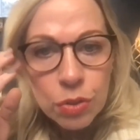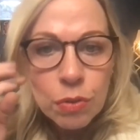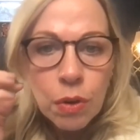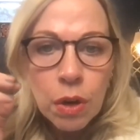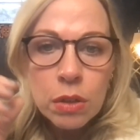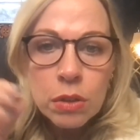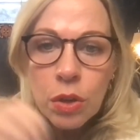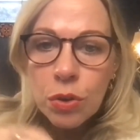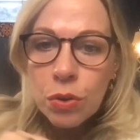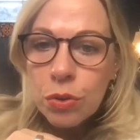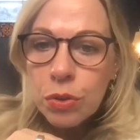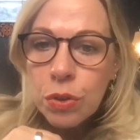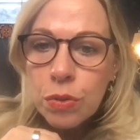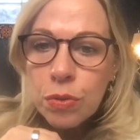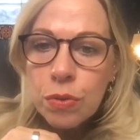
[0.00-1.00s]
to our
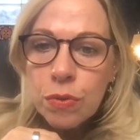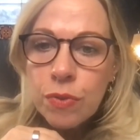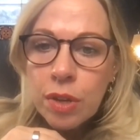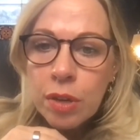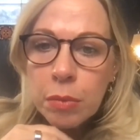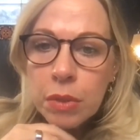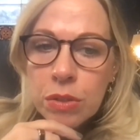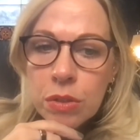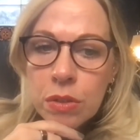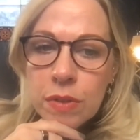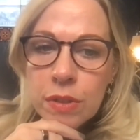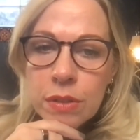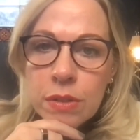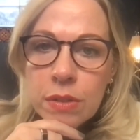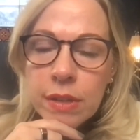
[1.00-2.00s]
local youth and family
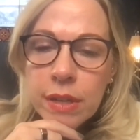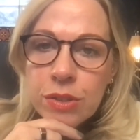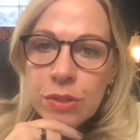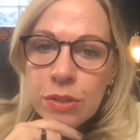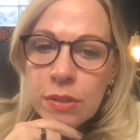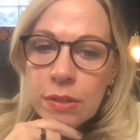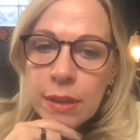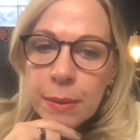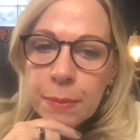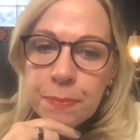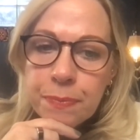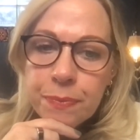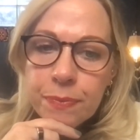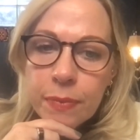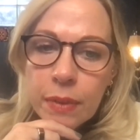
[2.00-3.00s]
services
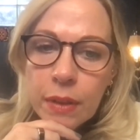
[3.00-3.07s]
agency.